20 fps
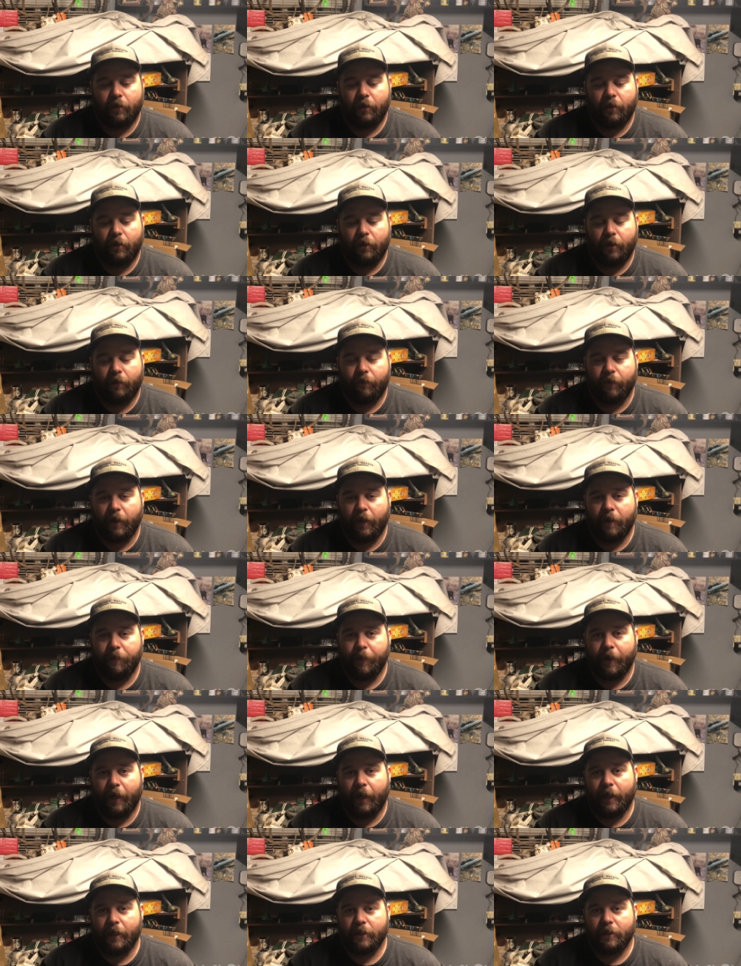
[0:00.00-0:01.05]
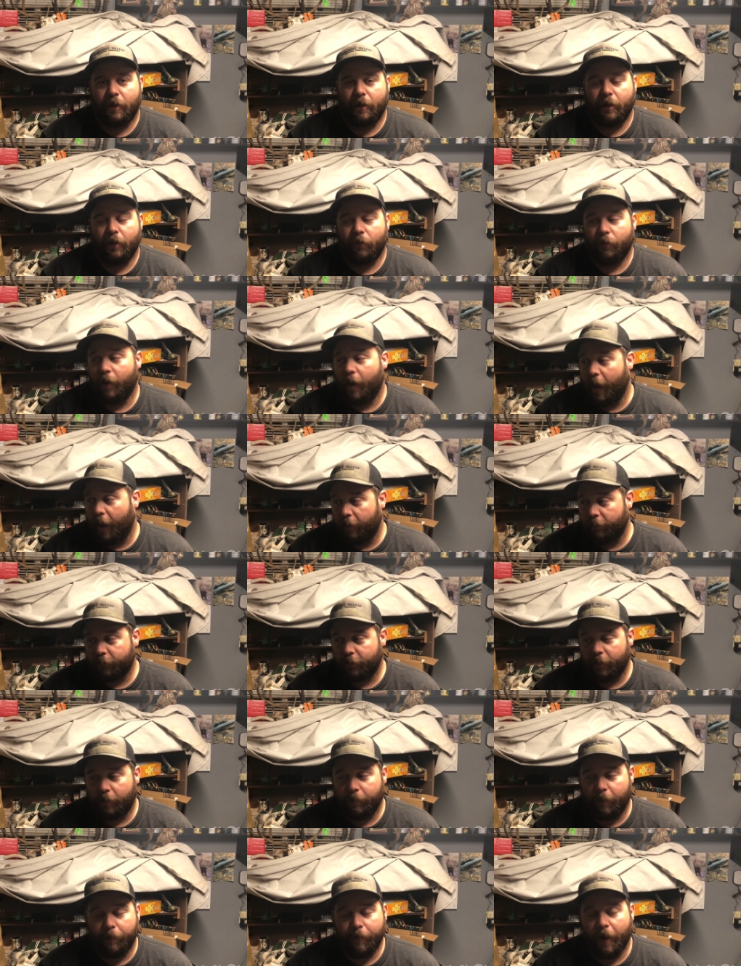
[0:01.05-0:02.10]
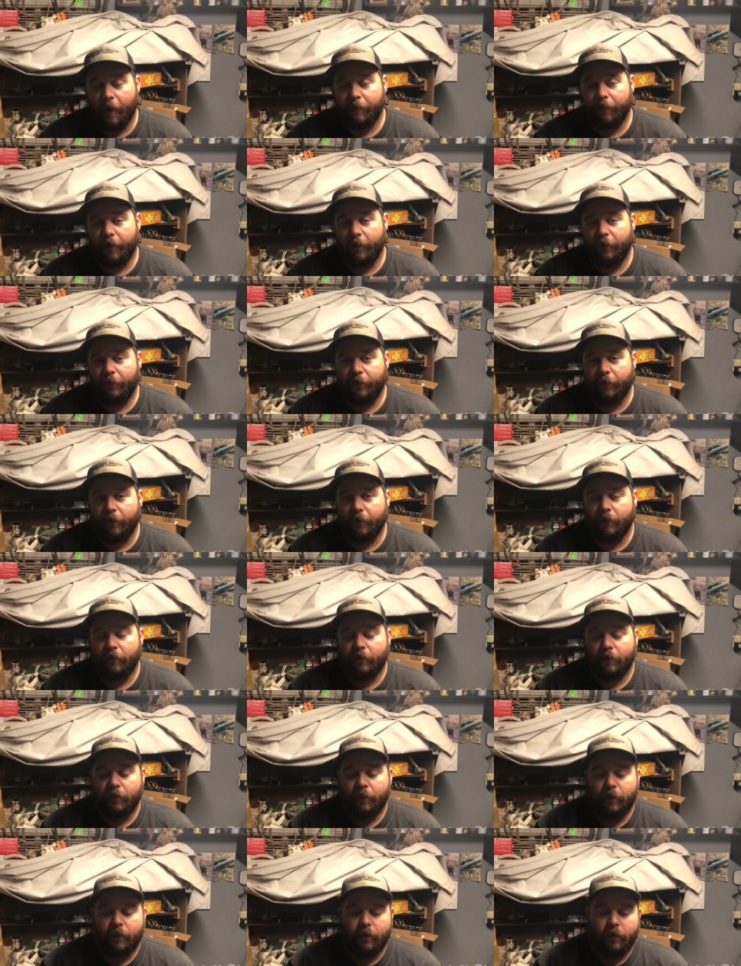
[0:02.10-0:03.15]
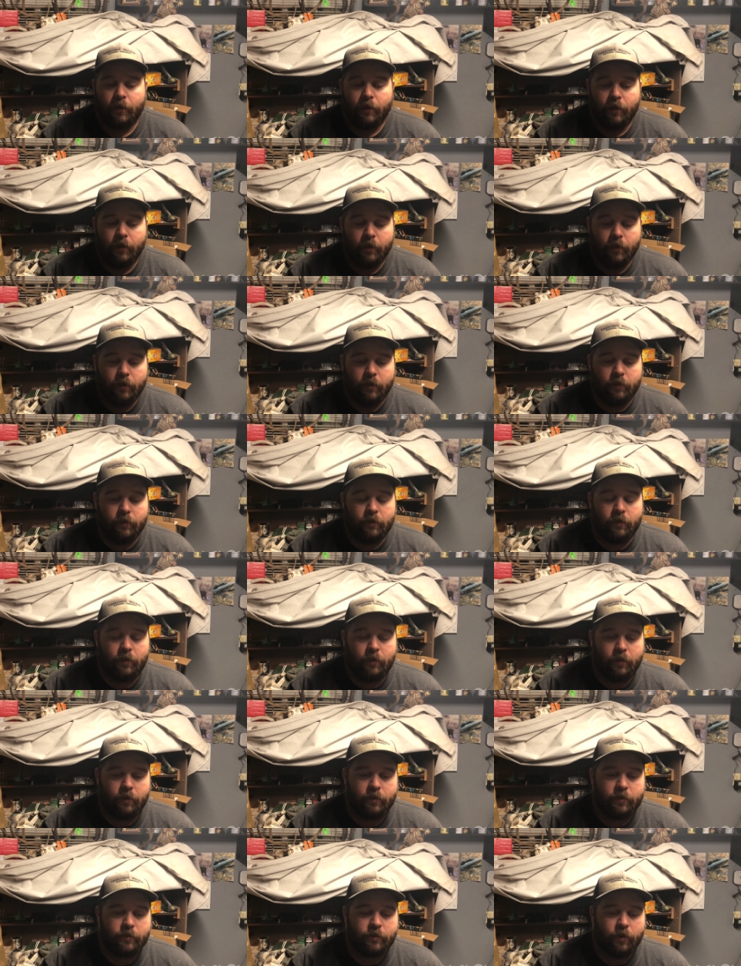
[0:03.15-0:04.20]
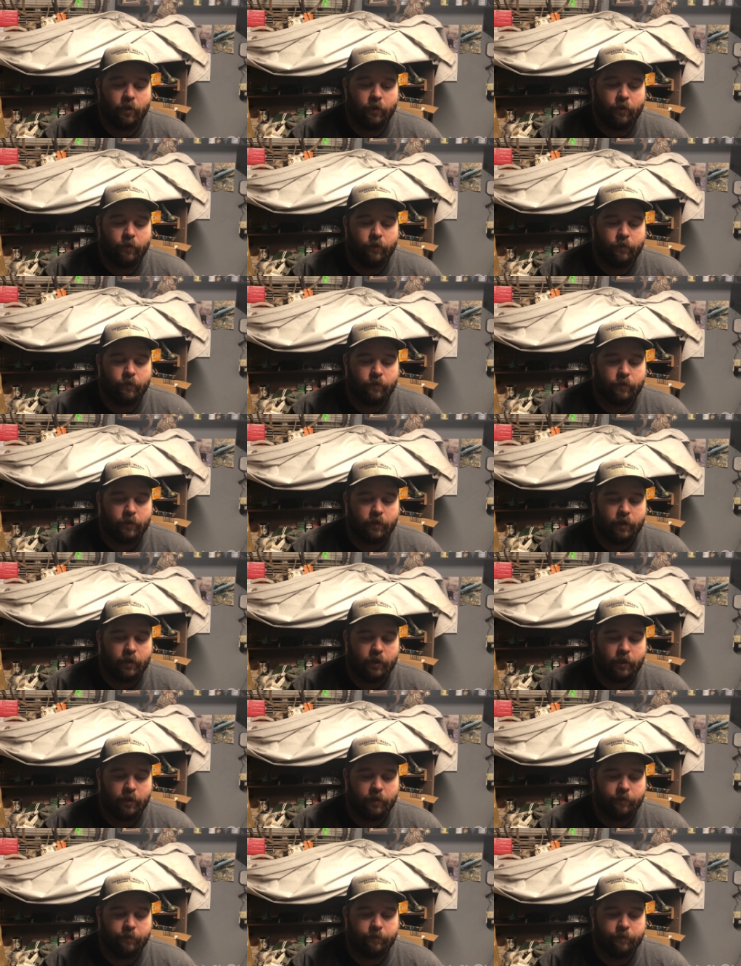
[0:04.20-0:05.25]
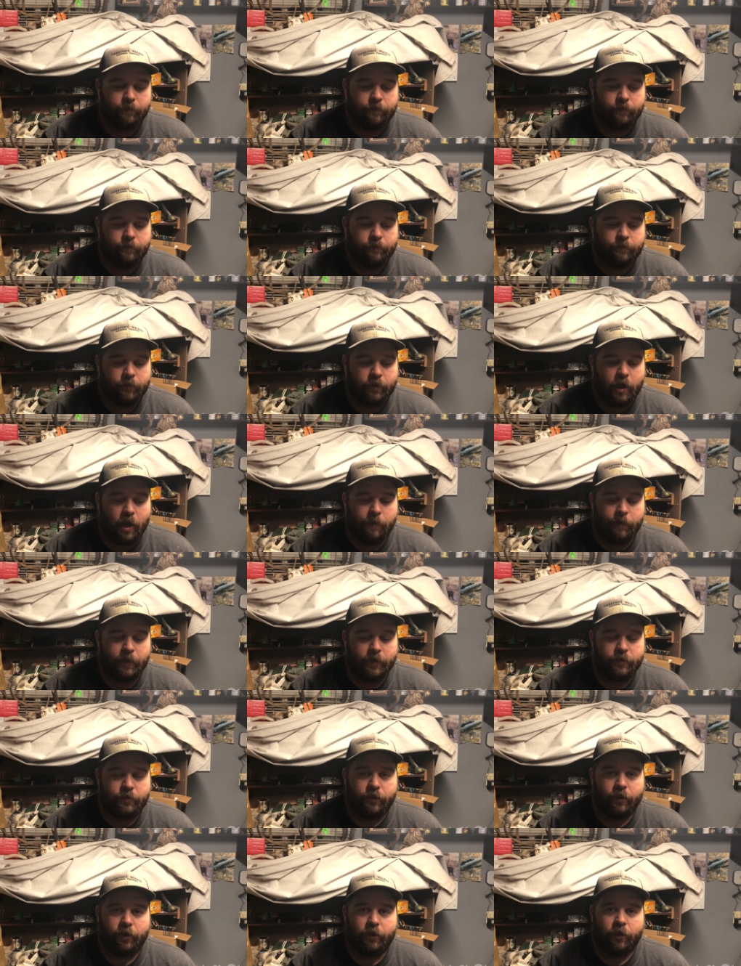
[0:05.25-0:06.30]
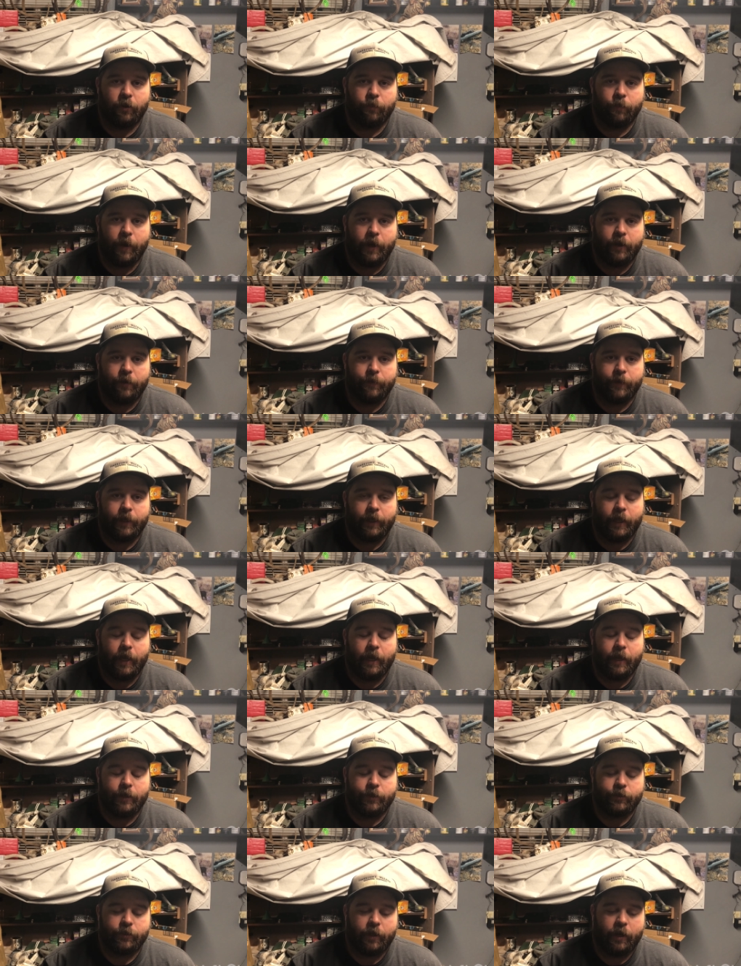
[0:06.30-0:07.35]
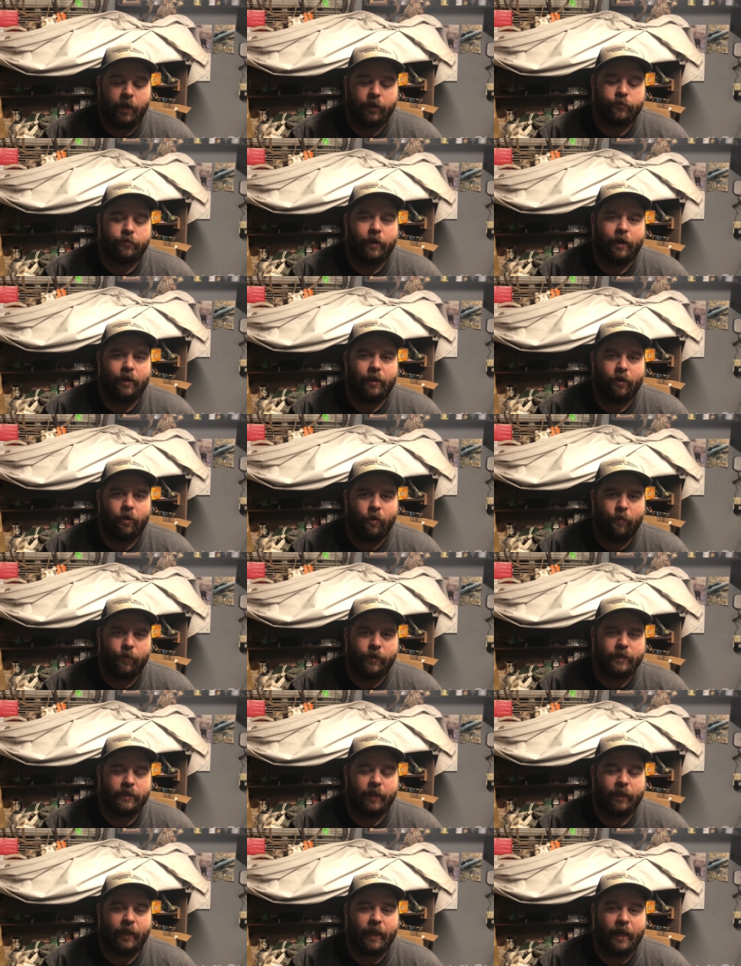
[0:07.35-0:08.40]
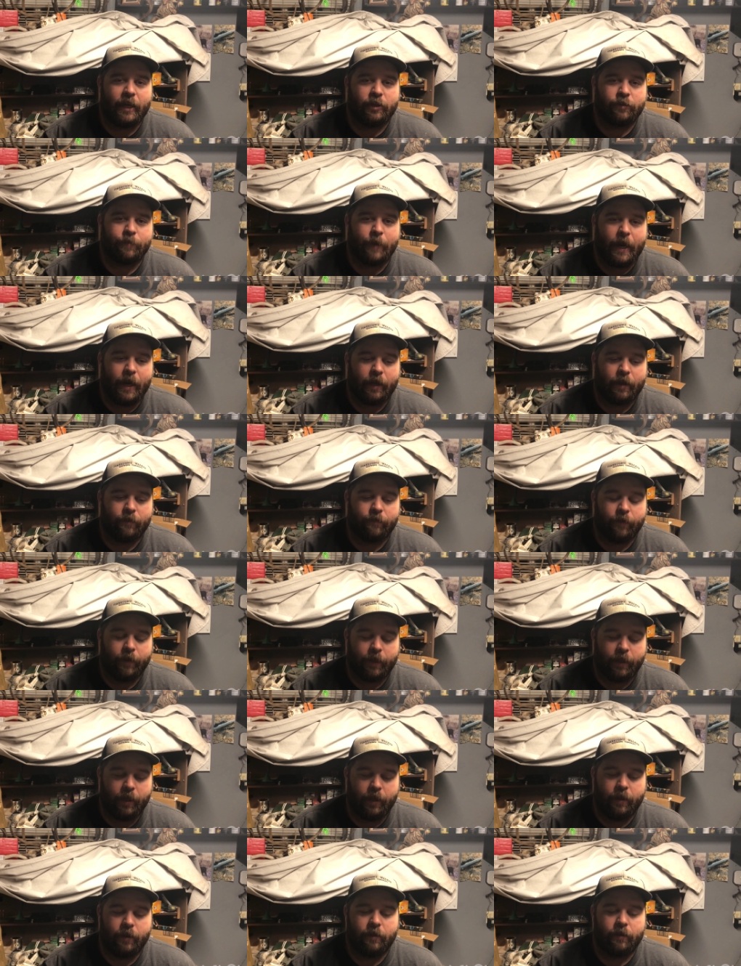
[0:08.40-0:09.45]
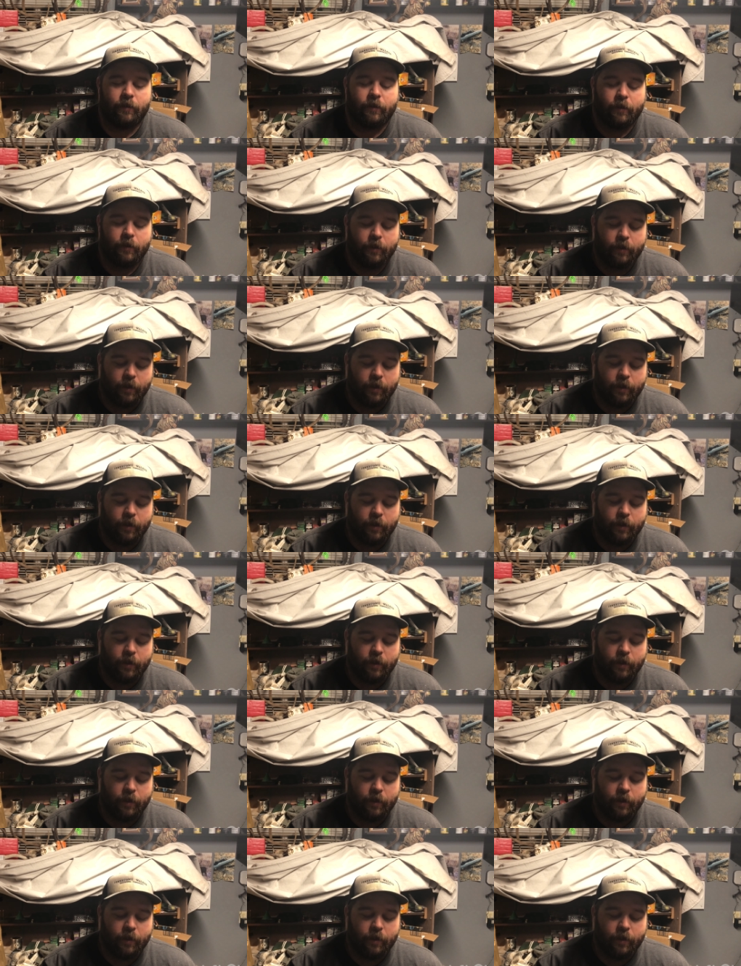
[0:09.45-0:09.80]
If I can get my hands on it or I have some, I'm happy to do it. So comments are a good way to engage. And I try to always engage back if I can.